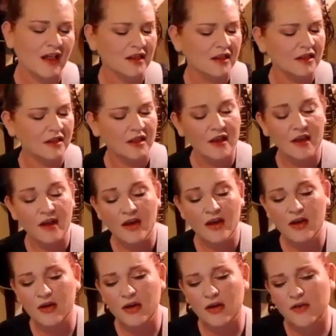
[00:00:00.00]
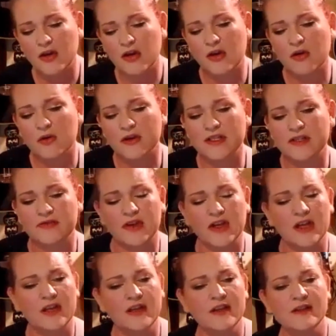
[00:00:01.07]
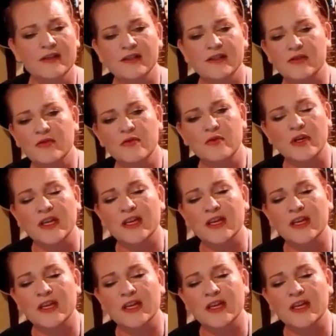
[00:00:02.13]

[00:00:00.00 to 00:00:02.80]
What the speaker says: Love always finds a way.